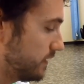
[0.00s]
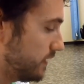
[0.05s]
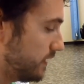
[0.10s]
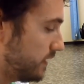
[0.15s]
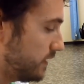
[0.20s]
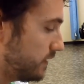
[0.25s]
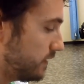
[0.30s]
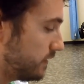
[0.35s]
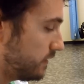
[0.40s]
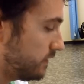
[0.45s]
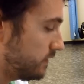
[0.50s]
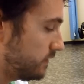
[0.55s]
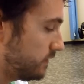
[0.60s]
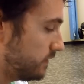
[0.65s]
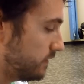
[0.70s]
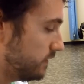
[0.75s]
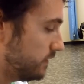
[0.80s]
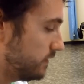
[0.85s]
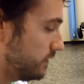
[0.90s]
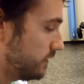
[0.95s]
And
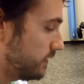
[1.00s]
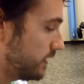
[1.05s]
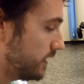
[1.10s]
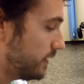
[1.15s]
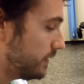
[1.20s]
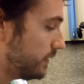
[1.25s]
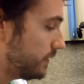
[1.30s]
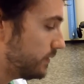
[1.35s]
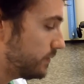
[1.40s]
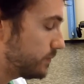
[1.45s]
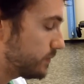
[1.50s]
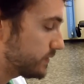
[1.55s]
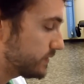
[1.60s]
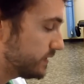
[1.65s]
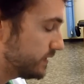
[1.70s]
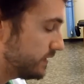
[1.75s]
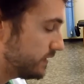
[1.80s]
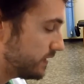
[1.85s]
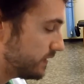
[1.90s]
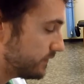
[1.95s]
how I would
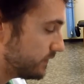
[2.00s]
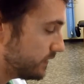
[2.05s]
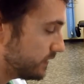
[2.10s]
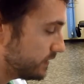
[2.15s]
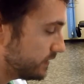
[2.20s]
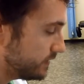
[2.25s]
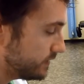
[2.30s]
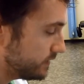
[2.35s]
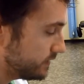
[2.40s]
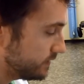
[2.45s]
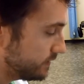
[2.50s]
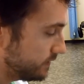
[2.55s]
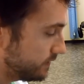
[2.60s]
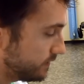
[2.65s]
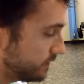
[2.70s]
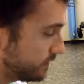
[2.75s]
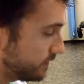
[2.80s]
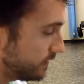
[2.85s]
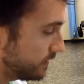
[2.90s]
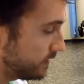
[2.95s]
proceed after this
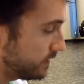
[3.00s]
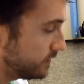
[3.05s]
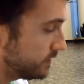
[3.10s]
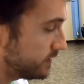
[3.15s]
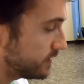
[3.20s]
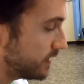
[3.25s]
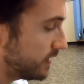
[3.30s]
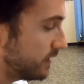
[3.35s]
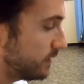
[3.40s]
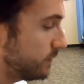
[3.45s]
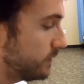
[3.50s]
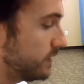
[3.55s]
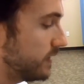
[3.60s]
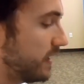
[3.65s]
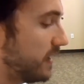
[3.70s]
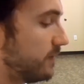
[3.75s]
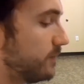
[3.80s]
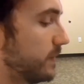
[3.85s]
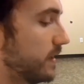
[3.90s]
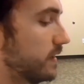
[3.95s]
is I would
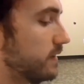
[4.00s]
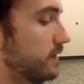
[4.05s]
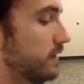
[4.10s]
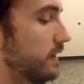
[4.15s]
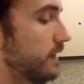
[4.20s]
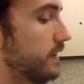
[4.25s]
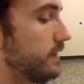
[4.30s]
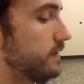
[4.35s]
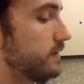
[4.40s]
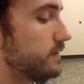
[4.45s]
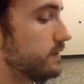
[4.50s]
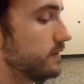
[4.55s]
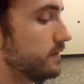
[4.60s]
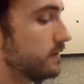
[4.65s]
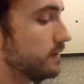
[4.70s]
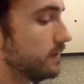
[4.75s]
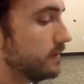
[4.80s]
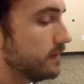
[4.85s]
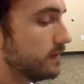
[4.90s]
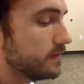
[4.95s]
have my client
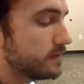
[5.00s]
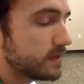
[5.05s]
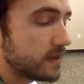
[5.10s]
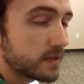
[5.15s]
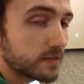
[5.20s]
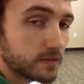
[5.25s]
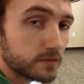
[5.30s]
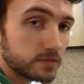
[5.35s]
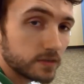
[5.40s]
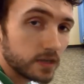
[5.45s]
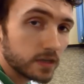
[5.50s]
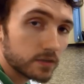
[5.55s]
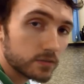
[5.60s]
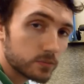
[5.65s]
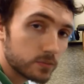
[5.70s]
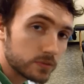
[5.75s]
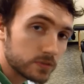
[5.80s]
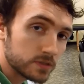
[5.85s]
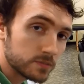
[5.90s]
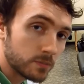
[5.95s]
take their neck
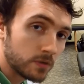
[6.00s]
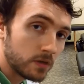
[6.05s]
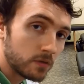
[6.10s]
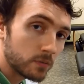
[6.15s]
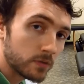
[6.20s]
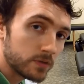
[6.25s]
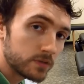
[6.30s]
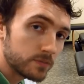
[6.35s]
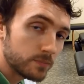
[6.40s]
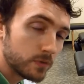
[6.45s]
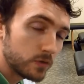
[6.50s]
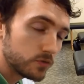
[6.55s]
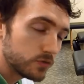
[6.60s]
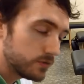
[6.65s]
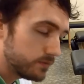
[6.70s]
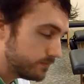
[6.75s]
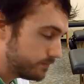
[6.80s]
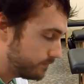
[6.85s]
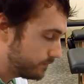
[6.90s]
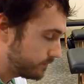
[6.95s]
through a small range of
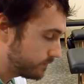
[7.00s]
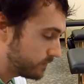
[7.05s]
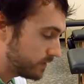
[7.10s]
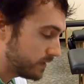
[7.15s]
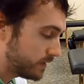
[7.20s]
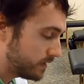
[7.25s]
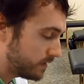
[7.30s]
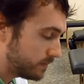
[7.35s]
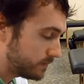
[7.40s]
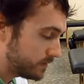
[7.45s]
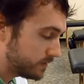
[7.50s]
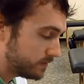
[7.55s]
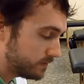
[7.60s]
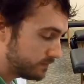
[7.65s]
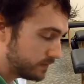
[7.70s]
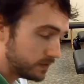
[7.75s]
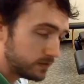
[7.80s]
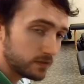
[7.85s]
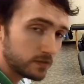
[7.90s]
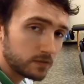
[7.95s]
motion. Right now I'm just
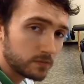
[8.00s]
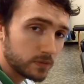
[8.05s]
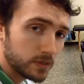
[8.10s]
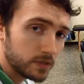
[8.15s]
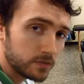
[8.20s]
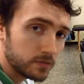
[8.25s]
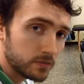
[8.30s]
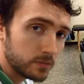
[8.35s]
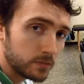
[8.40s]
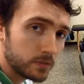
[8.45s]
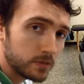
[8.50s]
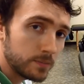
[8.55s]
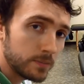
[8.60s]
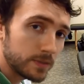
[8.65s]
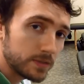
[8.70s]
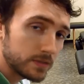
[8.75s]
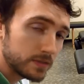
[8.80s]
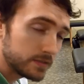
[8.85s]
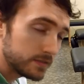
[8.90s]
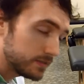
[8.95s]
fiddling around, don't worry
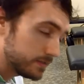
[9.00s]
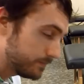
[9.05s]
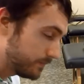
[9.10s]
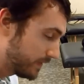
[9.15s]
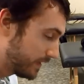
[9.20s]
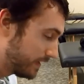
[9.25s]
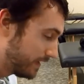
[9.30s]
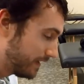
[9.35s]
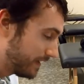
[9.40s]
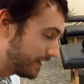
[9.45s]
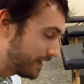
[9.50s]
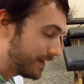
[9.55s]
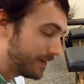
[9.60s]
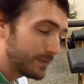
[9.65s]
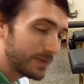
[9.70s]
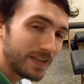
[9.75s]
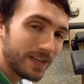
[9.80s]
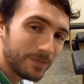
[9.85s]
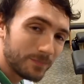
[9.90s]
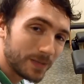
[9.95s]
about this. I
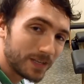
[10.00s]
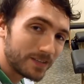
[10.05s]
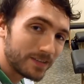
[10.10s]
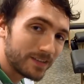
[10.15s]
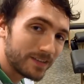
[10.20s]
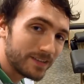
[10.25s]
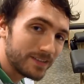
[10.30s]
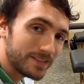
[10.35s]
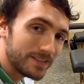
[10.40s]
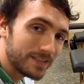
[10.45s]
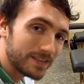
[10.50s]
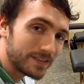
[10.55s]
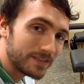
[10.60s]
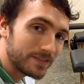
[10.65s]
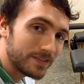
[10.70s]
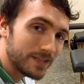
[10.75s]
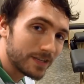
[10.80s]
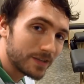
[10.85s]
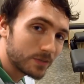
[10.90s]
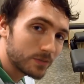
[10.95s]
would have my client take their
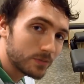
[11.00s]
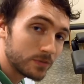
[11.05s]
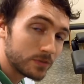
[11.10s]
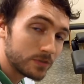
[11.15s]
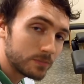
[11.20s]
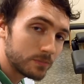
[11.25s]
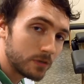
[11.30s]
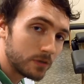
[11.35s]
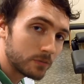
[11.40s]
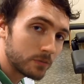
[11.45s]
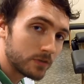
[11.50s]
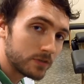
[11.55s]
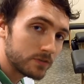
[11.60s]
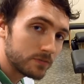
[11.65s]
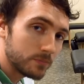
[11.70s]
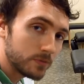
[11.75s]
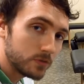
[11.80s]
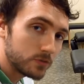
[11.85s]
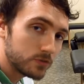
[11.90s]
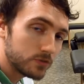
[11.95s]
neck small range of
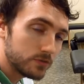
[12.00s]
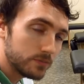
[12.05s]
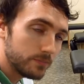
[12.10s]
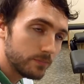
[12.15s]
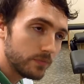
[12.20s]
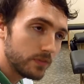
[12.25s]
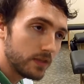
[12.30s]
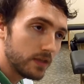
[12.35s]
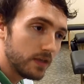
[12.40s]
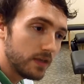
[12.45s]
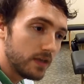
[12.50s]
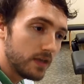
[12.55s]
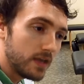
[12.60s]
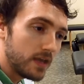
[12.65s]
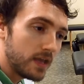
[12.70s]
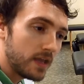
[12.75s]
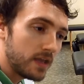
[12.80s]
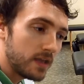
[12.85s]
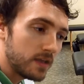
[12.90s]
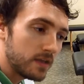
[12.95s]
motion
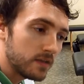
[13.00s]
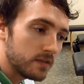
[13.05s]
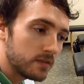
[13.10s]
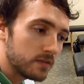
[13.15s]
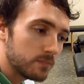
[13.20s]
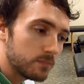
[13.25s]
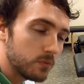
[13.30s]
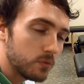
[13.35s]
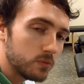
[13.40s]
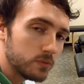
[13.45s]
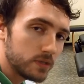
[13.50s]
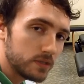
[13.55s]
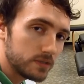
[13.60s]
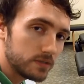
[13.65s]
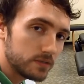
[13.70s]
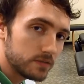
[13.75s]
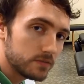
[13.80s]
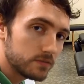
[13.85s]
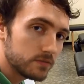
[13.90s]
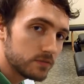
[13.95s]
and
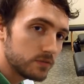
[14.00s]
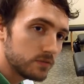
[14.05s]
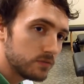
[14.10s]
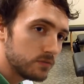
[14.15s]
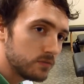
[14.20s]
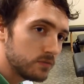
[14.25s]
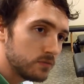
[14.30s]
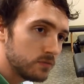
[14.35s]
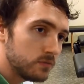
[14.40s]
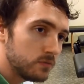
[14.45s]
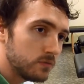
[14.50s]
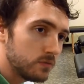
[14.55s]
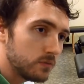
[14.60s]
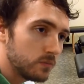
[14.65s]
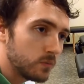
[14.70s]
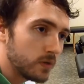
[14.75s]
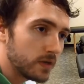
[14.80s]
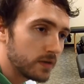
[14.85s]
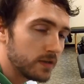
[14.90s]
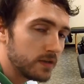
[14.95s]
point to
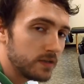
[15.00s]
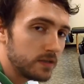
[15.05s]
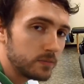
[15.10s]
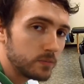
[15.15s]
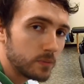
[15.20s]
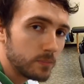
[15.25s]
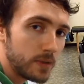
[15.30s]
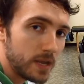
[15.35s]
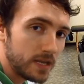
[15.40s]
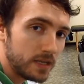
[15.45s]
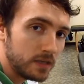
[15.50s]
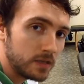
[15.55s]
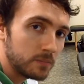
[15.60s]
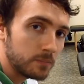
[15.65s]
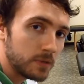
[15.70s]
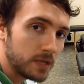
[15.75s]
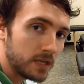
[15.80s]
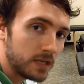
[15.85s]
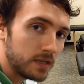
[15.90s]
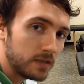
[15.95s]
where any remaining
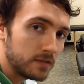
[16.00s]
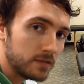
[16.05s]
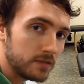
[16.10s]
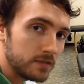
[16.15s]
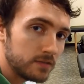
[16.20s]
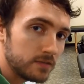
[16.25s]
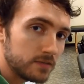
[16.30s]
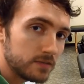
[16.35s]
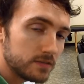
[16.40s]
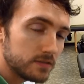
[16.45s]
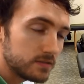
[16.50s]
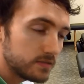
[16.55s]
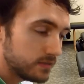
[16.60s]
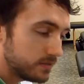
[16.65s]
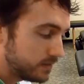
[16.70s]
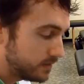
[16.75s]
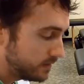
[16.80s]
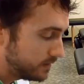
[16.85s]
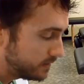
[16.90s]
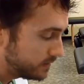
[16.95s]
pain is.
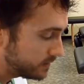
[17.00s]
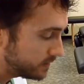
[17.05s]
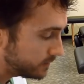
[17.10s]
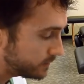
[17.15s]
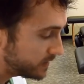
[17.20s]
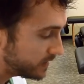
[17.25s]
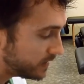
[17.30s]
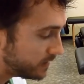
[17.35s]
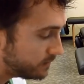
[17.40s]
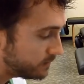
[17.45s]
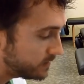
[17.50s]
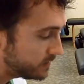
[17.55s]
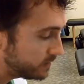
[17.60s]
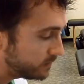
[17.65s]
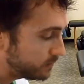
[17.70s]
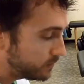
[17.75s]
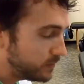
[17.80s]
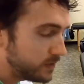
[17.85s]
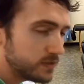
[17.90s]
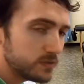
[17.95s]
Sometimes they'll
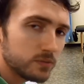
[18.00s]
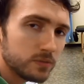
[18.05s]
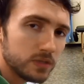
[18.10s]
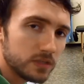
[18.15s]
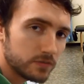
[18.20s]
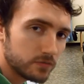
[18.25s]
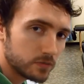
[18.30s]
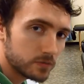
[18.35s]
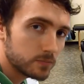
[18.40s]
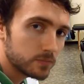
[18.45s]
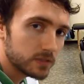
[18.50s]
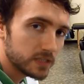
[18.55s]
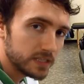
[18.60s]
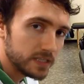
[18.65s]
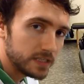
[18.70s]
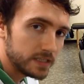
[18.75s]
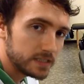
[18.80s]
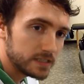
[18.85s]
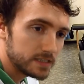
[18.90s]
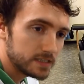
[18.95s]
point to a different
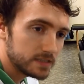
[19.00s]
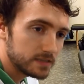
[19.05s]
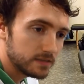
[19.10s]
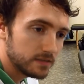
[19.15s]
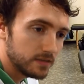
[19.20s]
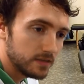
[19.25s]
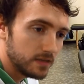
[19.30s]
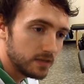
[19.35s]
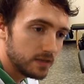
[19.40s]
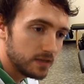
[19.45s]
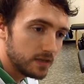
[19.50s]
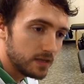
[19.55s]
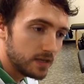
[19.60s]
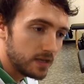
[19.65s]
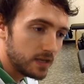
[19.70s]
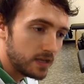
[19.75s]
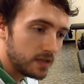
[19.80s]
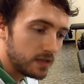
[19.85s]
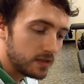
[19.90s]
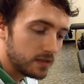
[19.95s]
place,
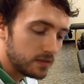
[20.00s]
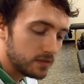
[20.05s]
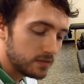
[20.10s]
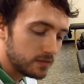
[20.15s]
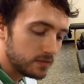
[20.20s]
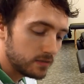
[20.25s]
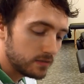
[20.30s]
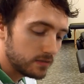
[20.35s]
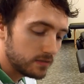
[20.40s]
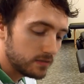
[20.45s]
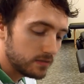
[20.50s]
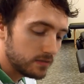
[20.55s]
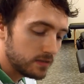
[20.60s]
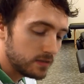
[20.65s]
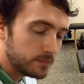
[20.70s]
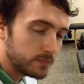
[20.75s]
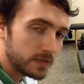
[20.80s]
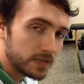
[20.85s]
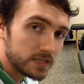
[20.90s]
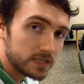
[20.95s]
and
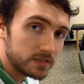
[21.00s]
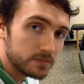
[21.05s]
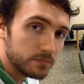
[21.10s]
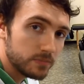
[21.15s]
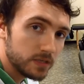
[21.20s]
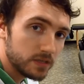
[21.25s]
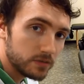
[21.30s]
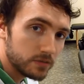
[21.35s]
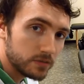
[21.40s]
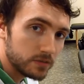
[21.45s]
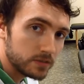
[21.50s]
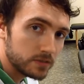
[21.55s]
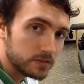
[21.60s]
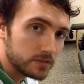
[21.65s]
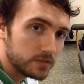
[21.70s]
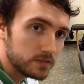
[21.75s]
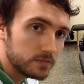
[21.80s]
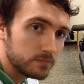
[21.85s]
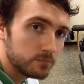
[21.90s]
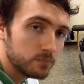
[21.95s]
in my
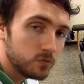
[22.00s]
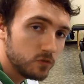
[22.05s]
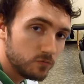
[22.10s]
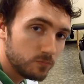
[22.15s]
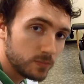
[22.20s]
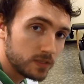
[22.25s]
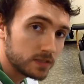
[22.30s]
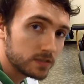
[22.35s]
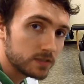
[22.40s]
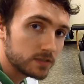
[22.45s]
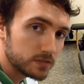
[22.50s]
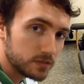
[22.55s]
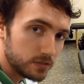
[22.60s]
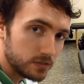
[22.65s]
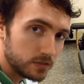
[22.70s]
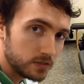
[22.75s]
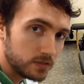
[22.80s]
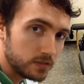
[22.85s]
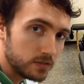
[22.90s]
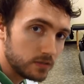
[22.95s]
experience, movement is
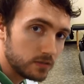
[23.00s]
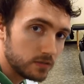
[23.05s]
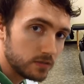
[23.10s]
good.